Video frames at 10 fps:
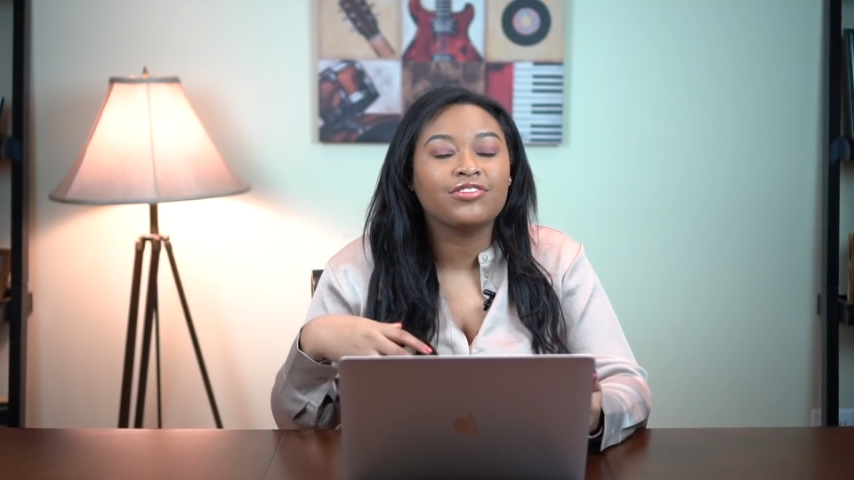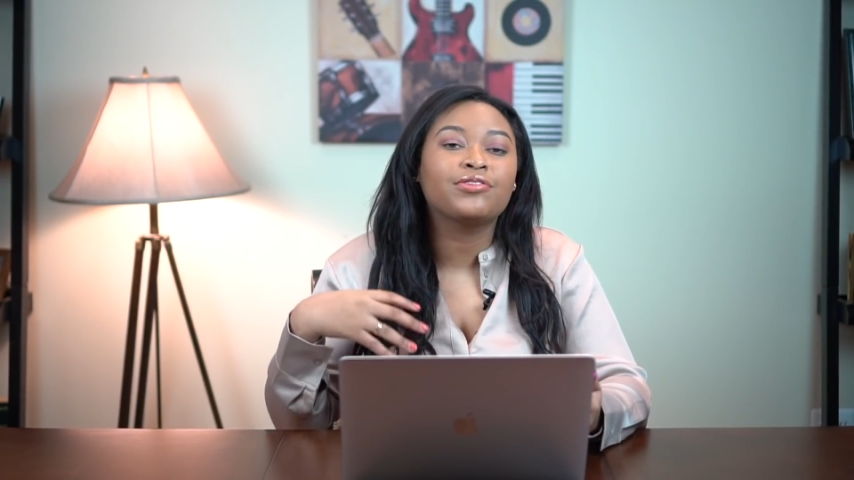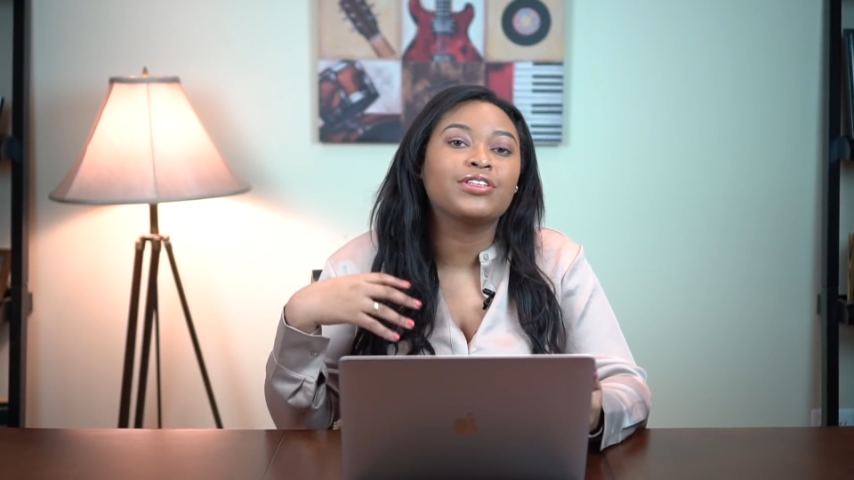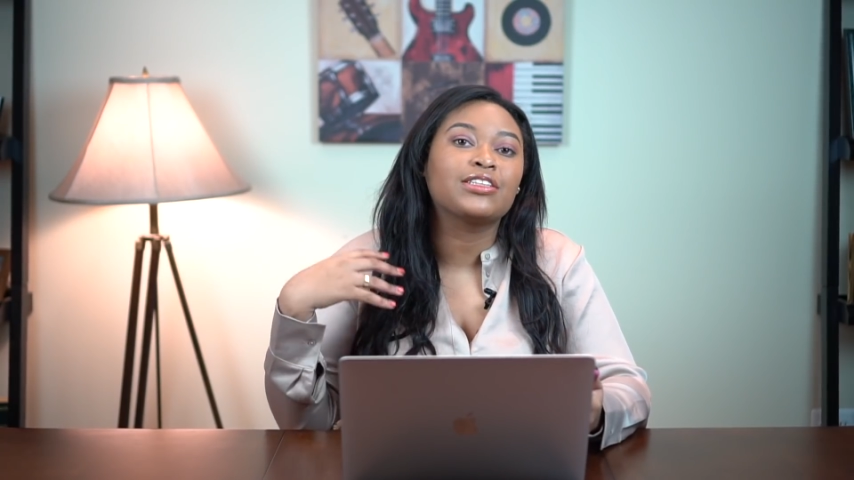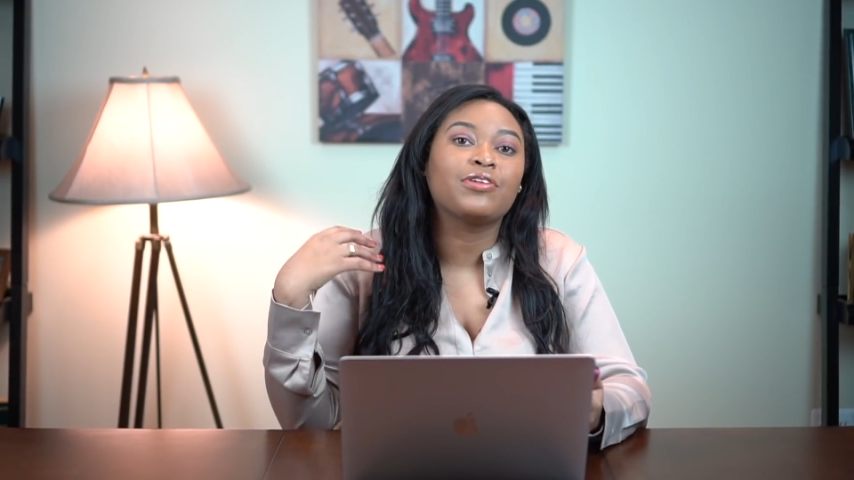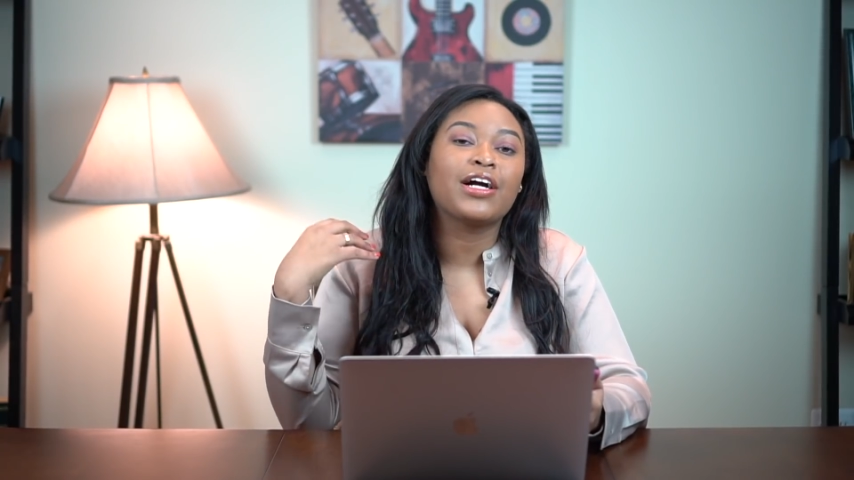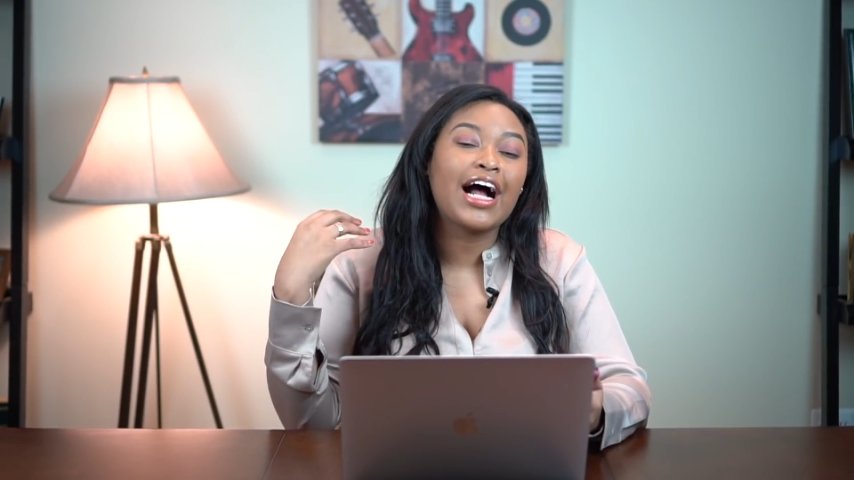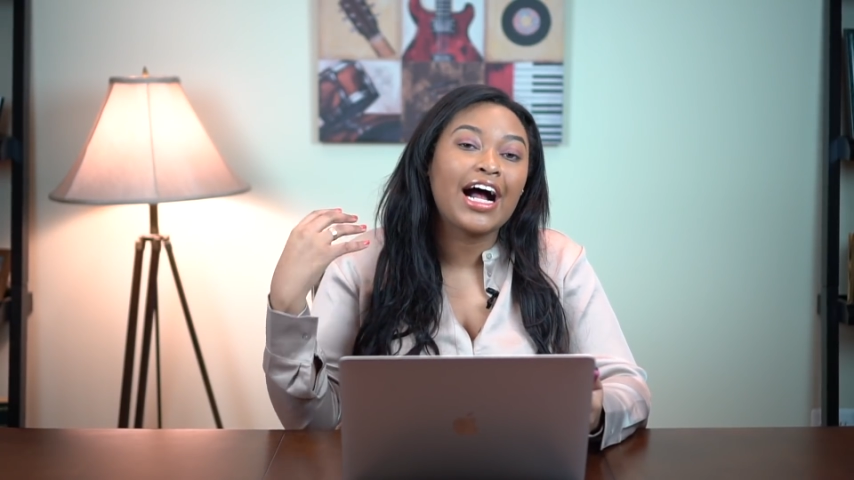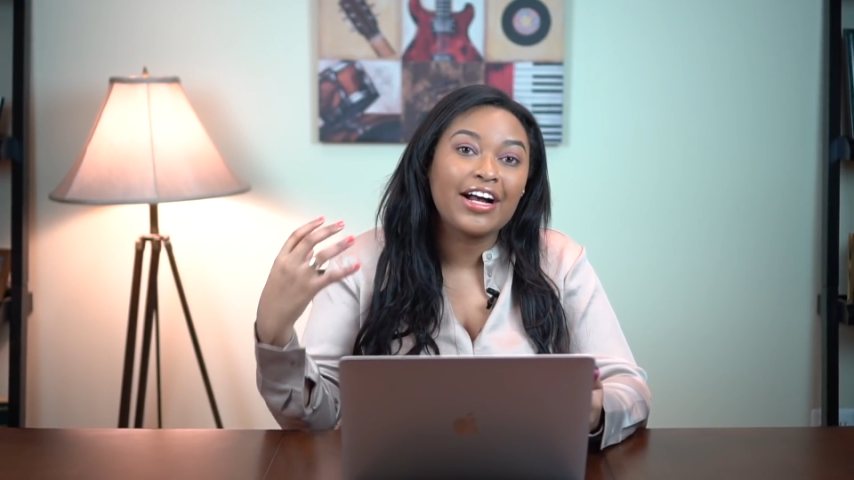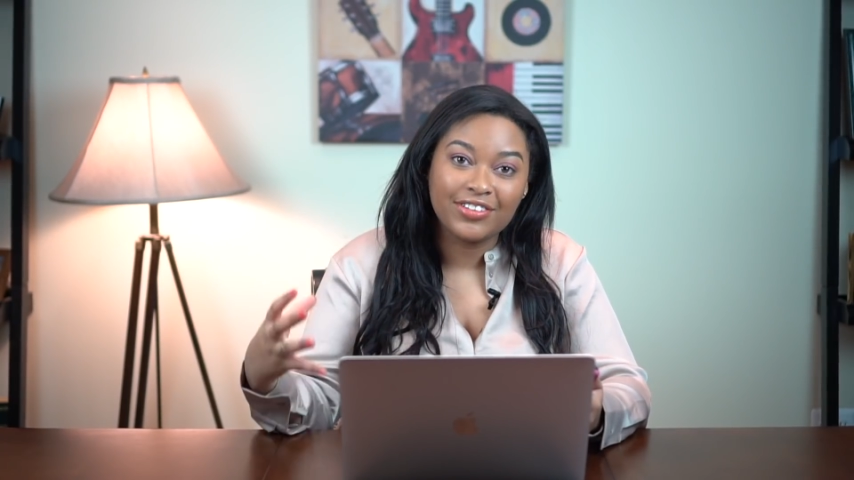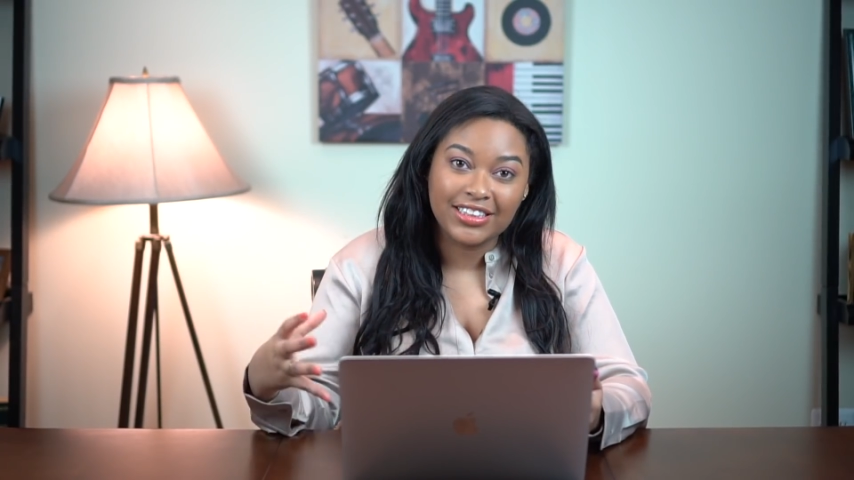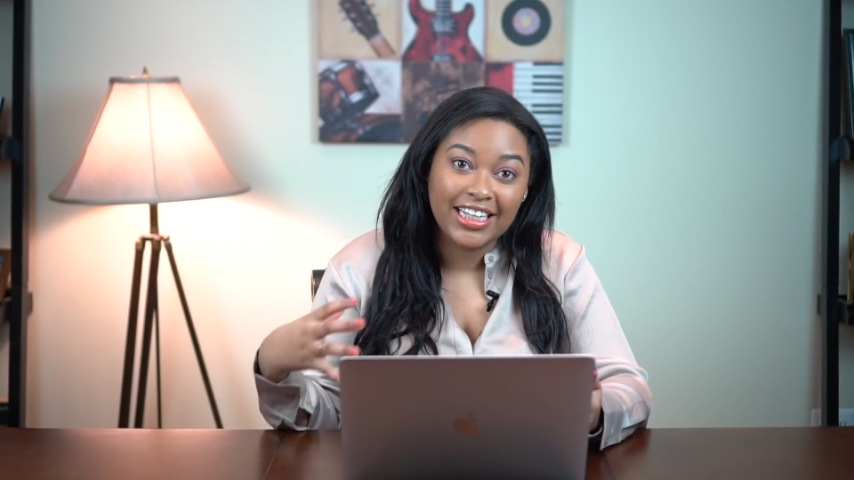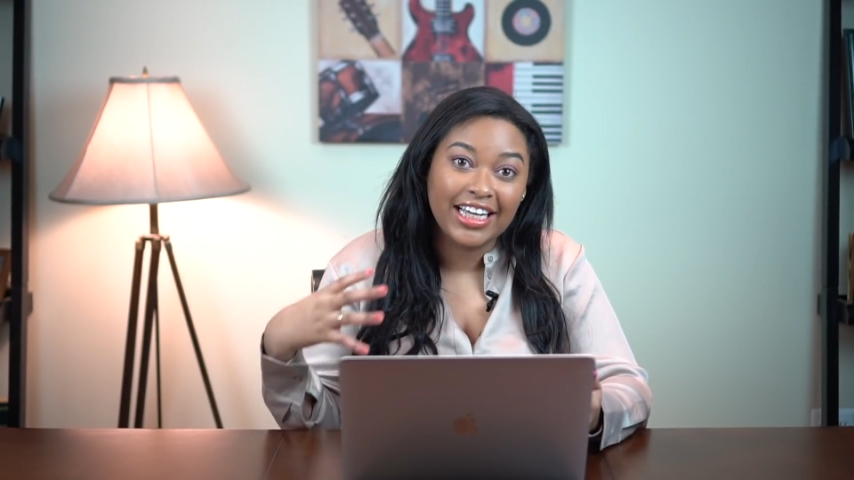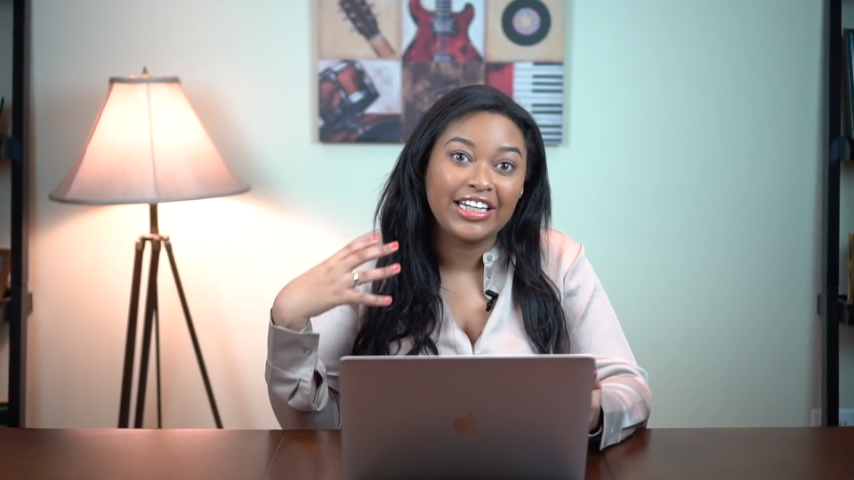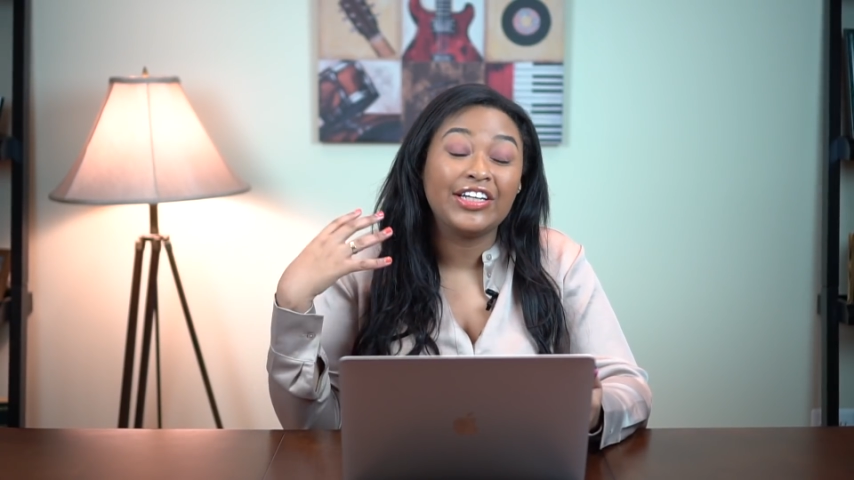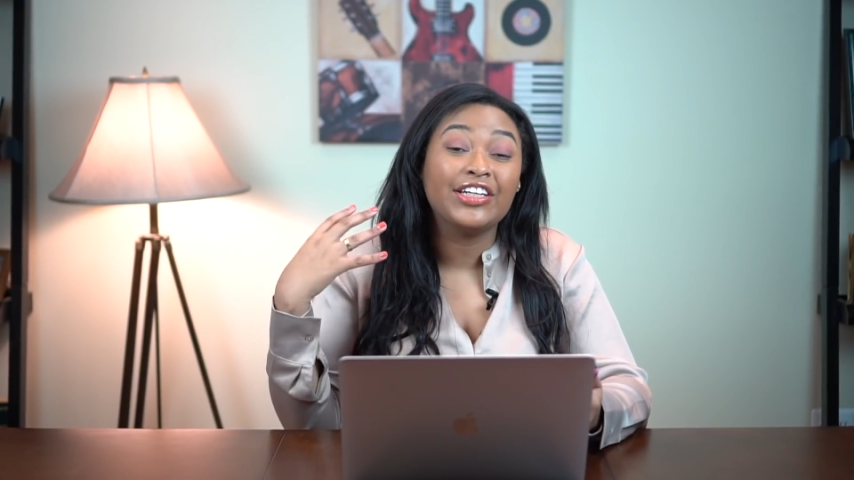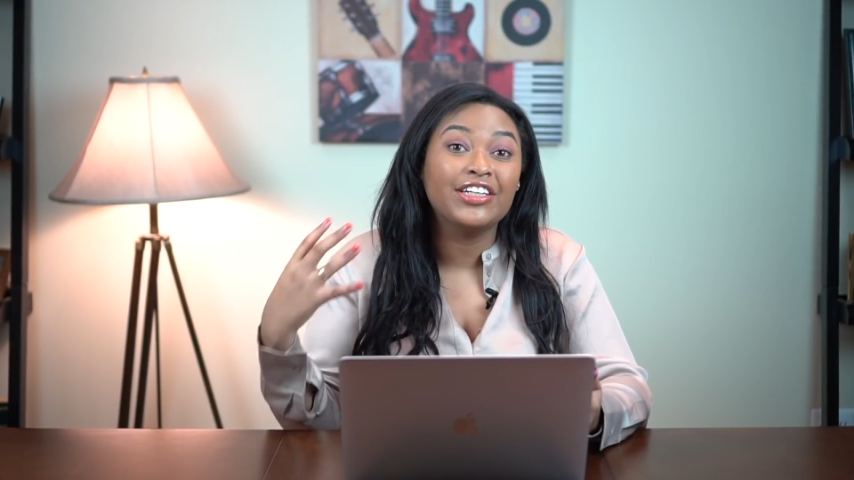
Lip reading: if it wasn't where I was gaining